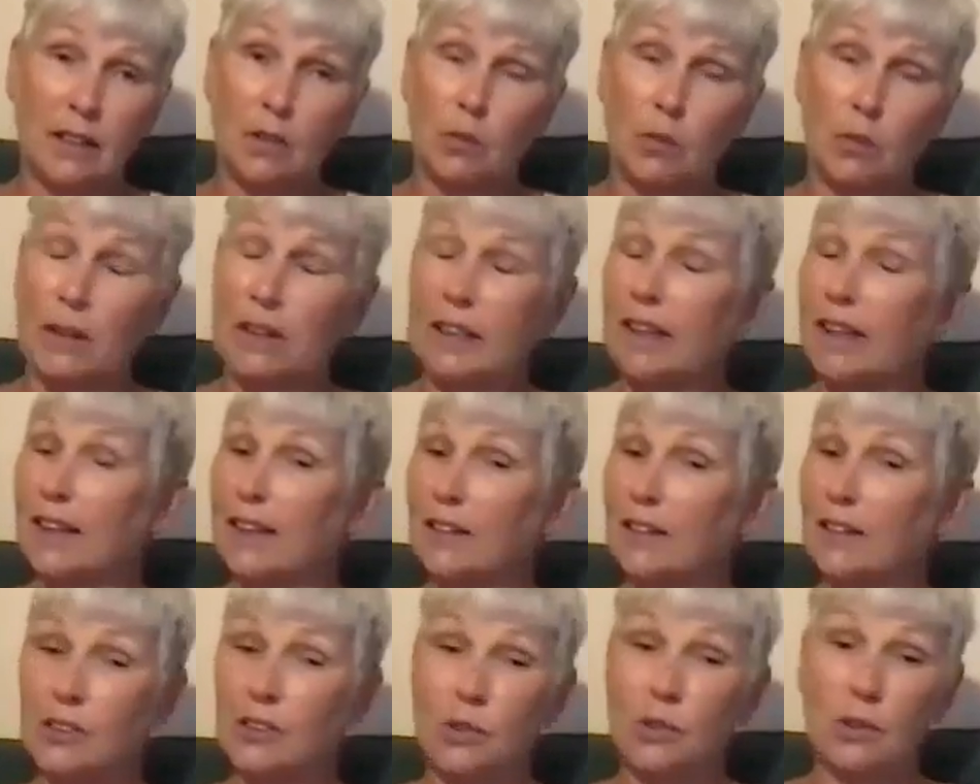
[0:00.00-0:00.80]
we
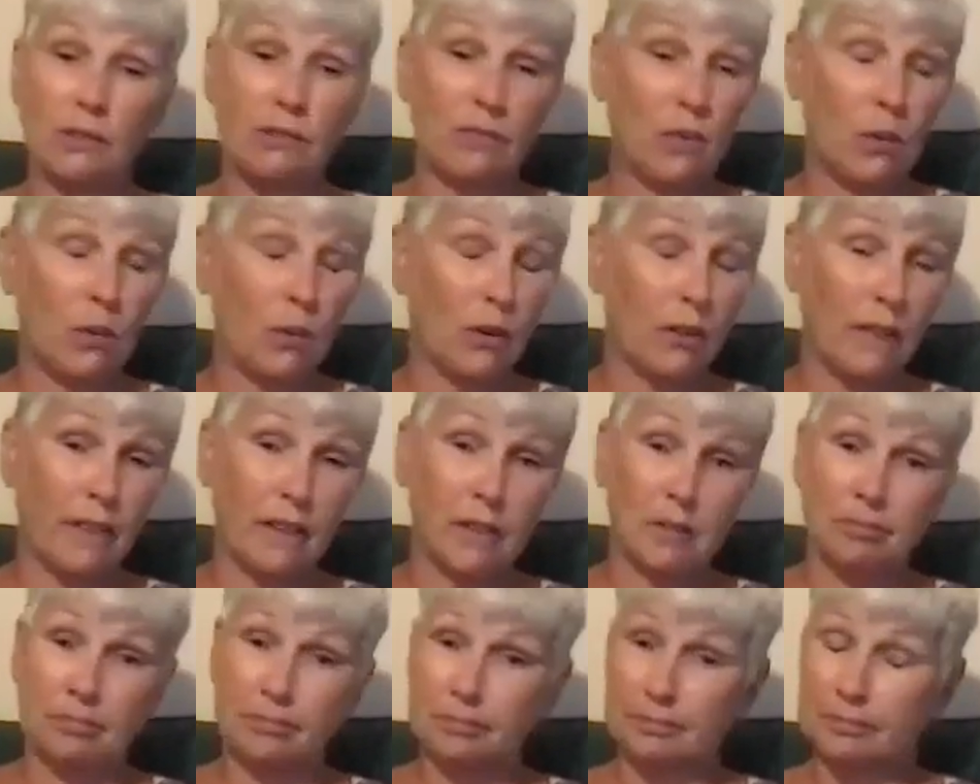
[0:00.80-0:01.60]
can't do it for them.
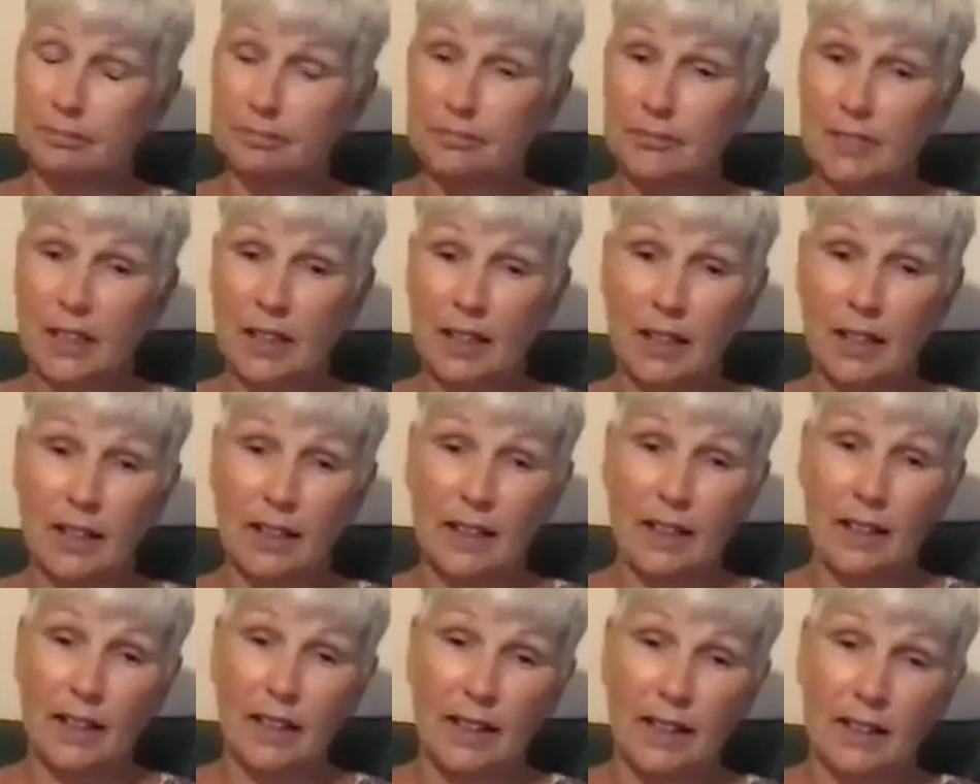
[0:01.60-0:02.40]

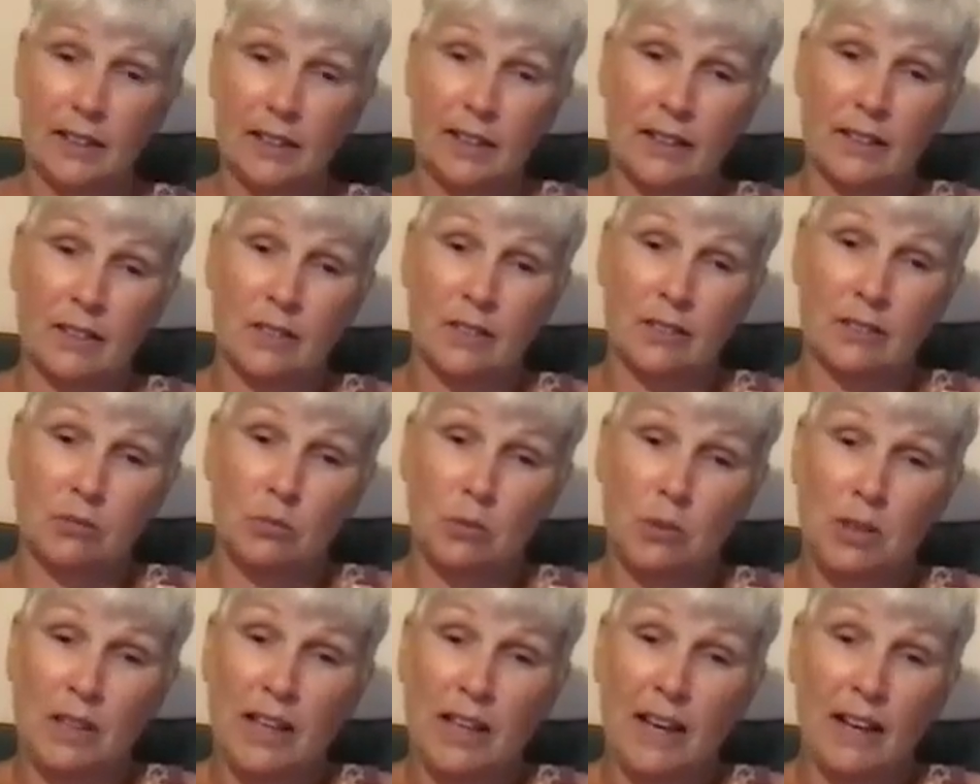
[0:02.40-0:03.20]
And
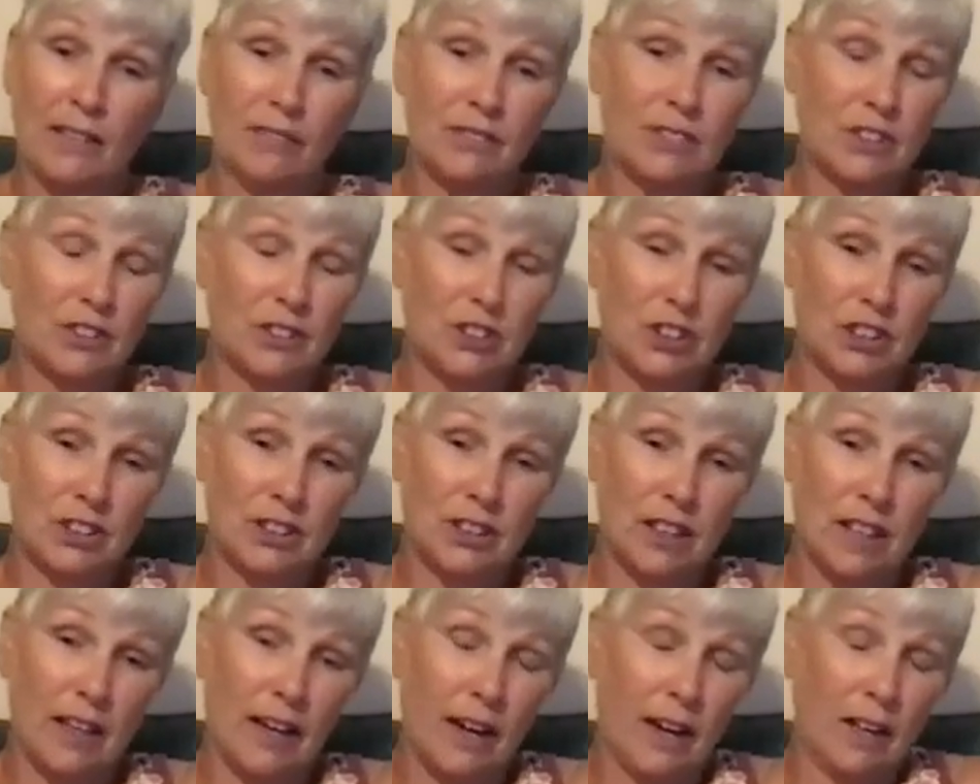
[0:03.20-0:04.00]
we have to just
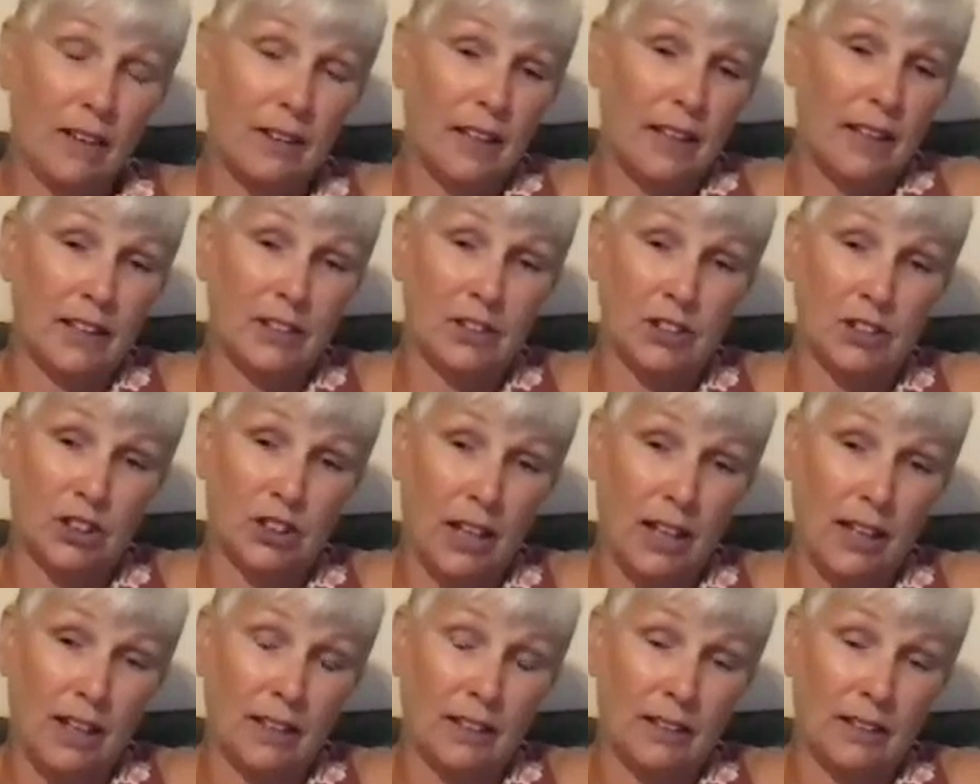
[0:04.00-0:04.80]
let our light
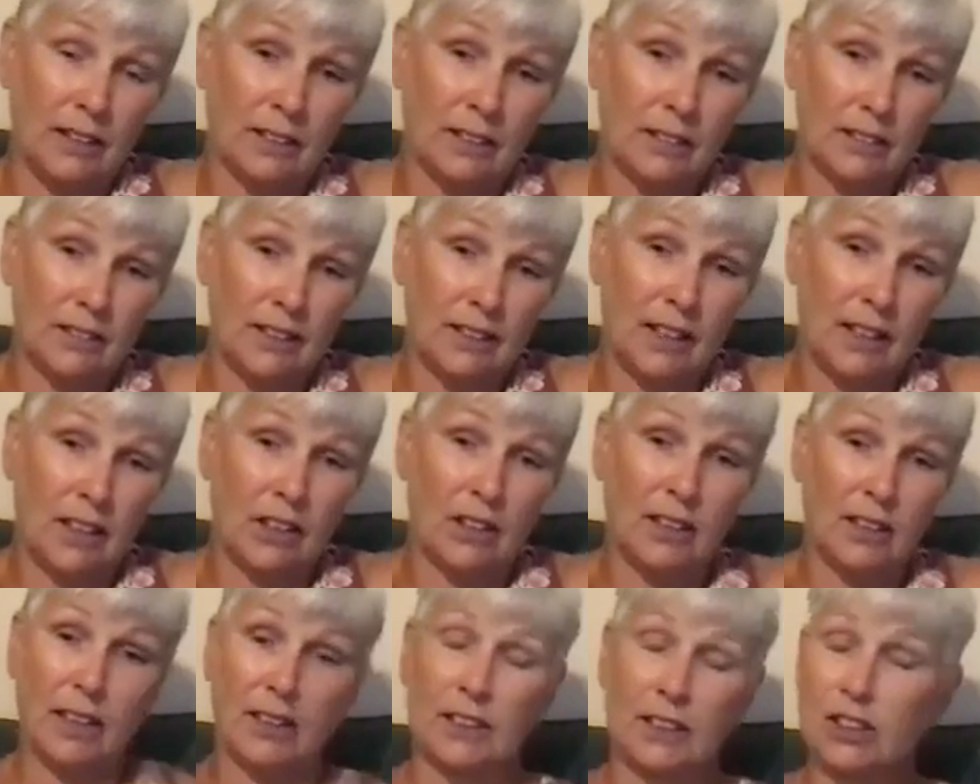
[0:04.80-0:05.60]
shine, let our
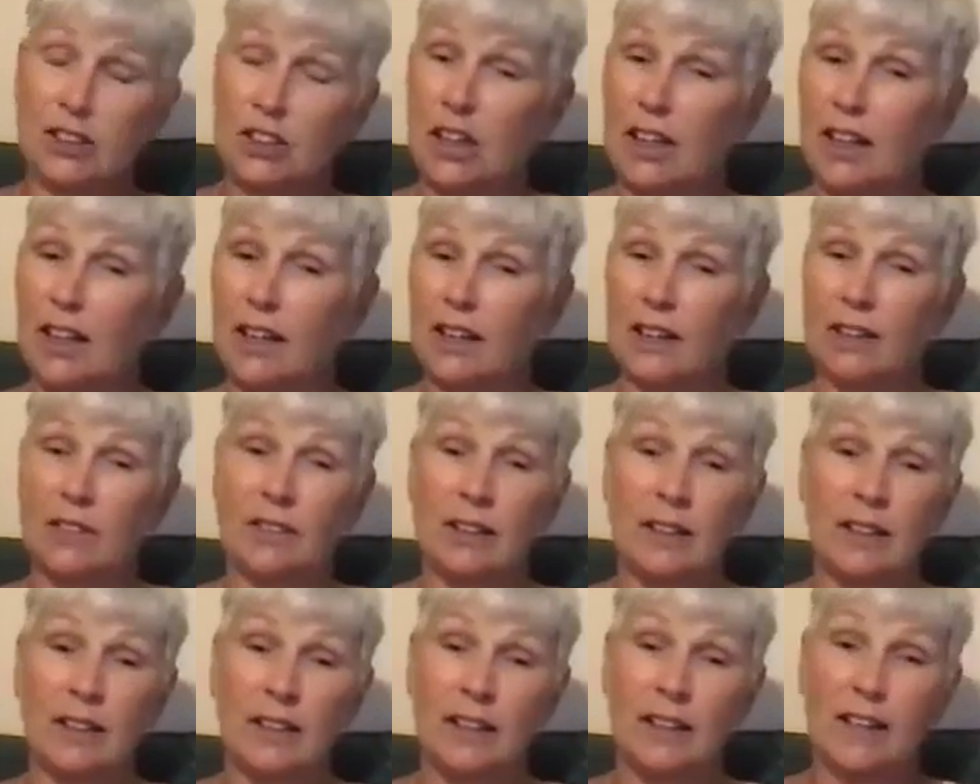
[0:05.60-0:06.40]
light shine.
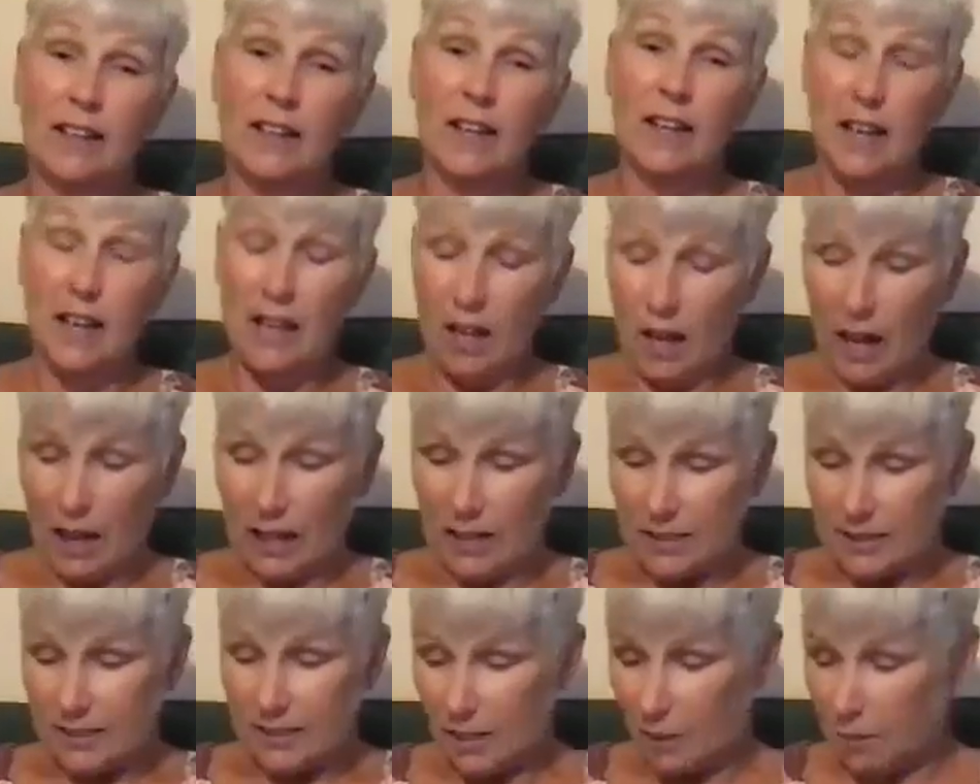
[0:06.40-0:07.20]

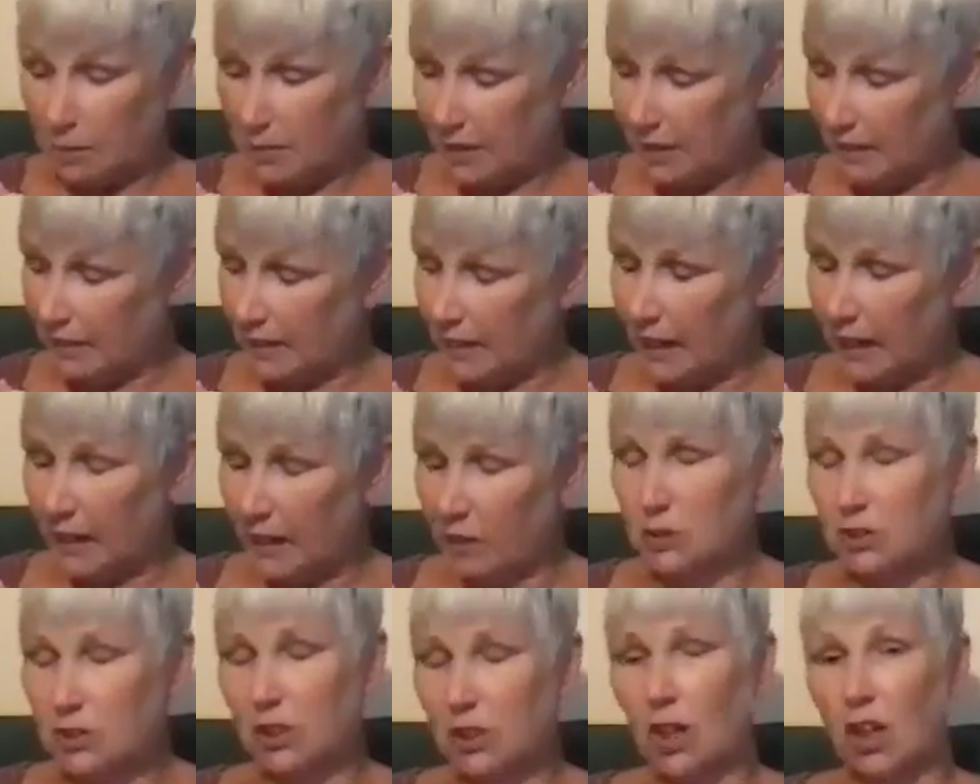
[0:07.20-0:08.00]
Something that I
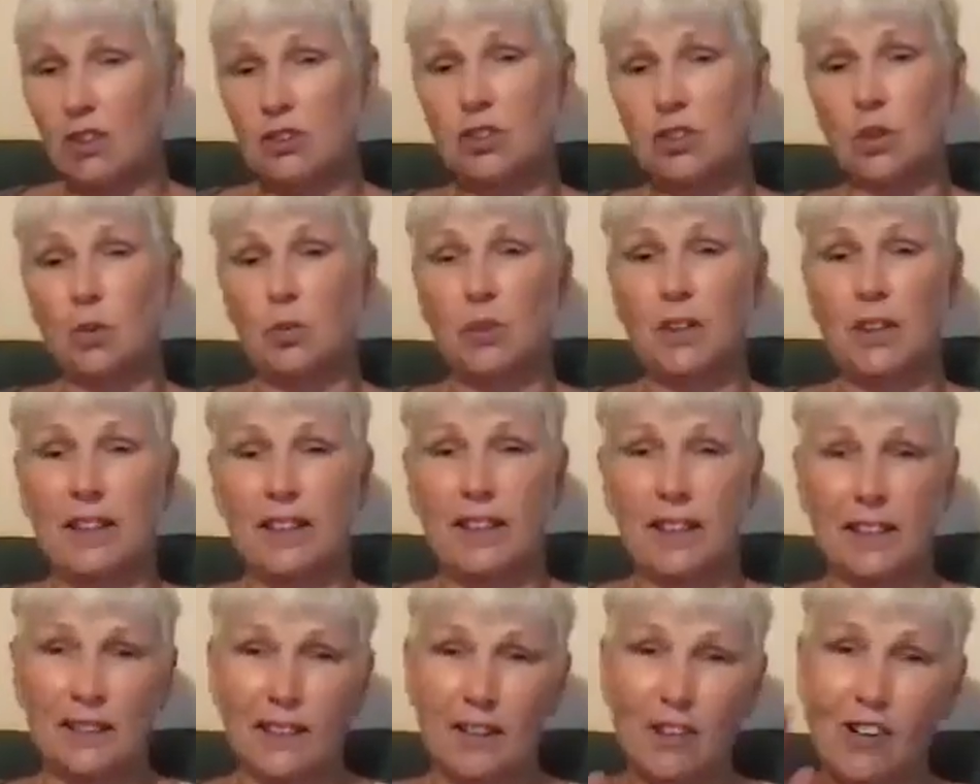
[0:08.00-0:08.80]
was also
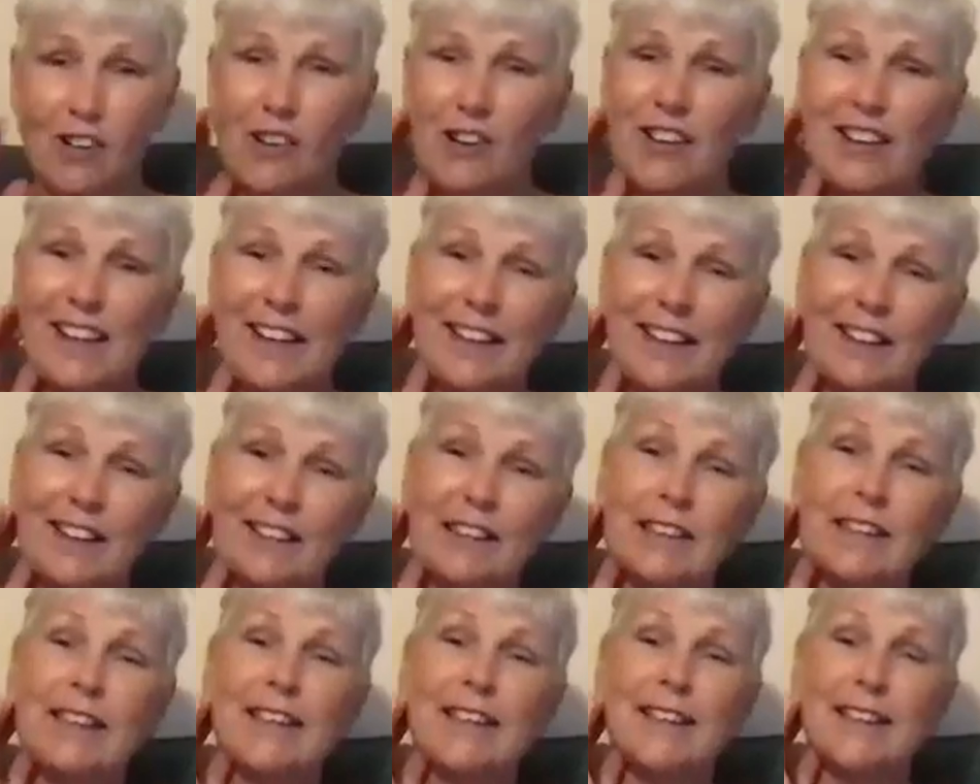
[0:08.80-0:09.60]
reading, oh yeah,
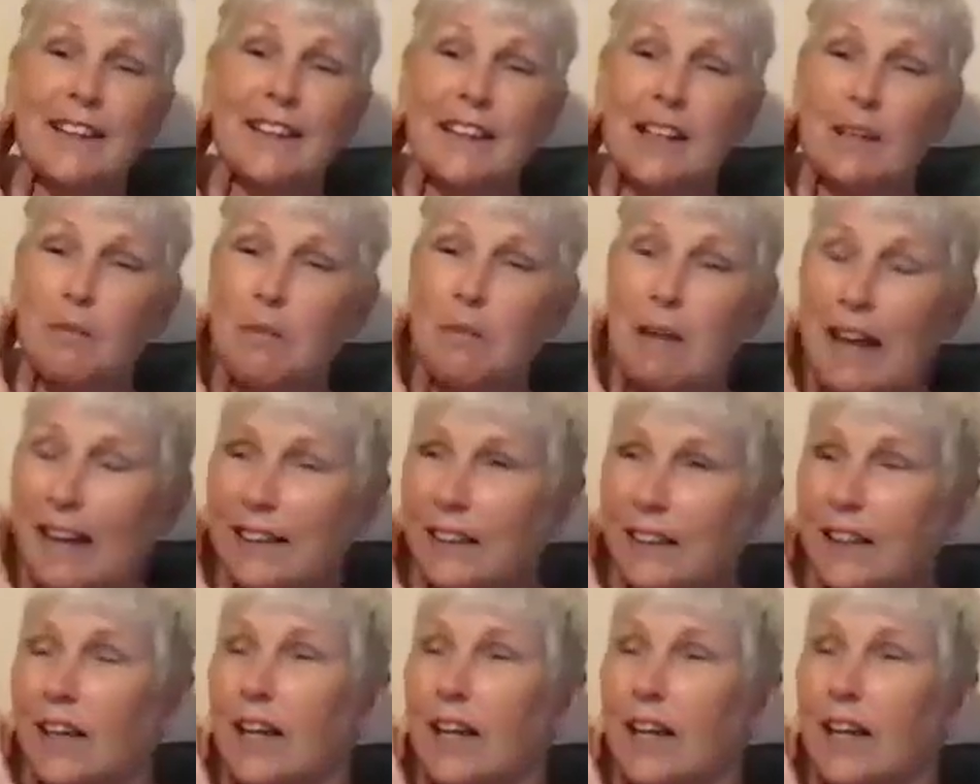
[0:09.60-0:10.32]
here they come back.